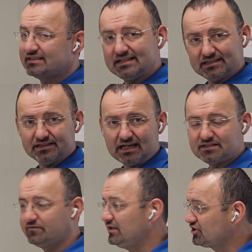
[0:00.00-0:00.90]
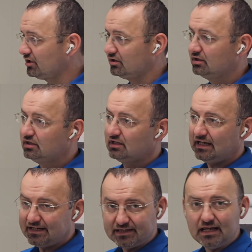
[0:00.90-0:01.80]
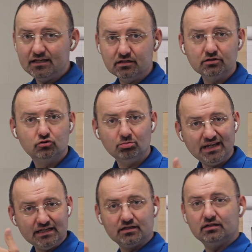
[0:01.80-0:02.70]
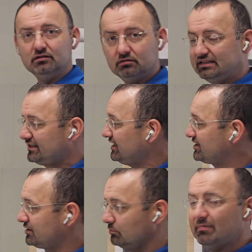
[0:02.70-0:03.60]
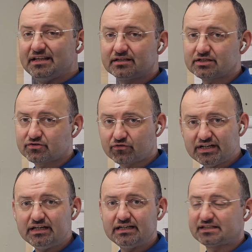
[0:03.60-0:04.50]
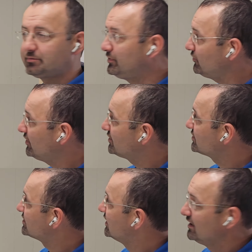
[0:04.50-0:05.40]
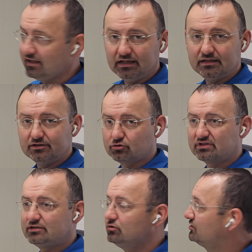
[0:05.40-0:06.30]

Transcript: That's a nice feature, again, to make this maintenance-free experience, so that you